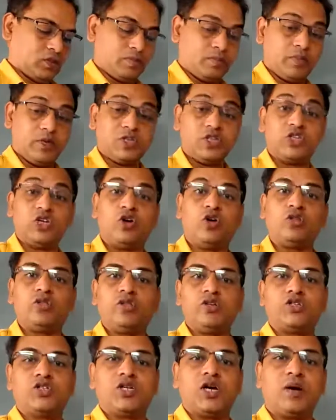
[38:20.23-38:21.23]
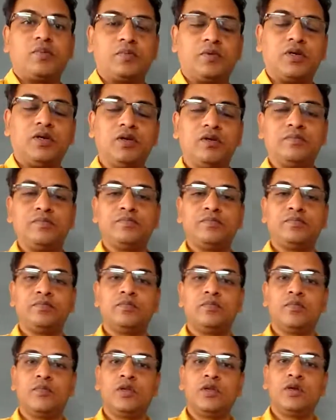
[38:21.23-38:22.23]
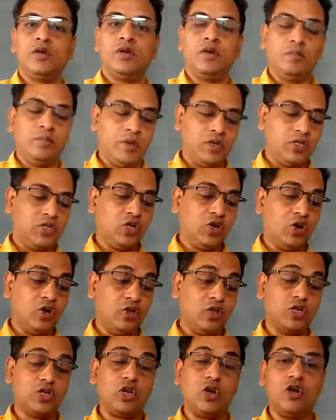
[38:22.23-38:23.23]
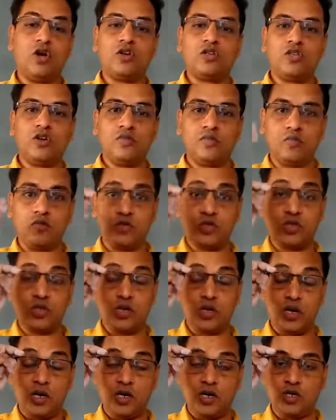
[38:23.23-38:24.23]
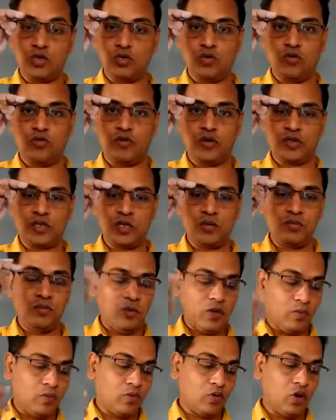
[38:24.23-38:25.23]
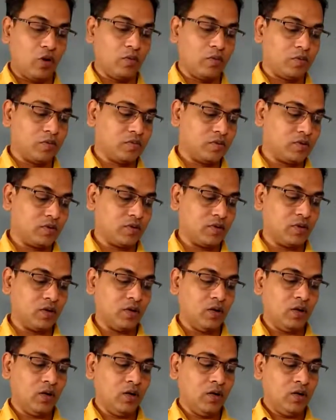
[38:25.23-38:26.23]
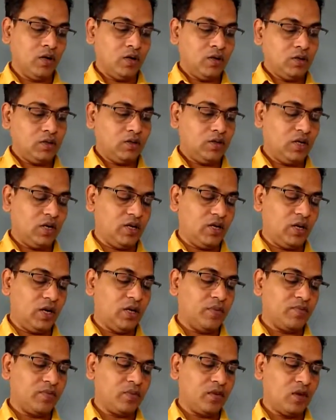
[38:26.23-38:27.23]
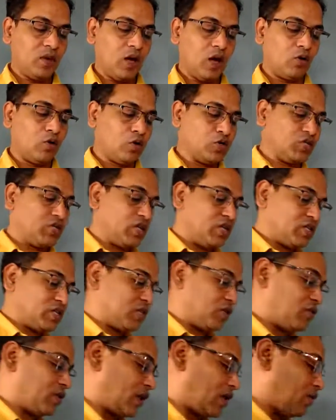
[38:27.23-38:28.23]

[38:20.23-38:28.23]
Basing on this chapter, basing on this laws of motion, let us go for some problems. See here, a question is given.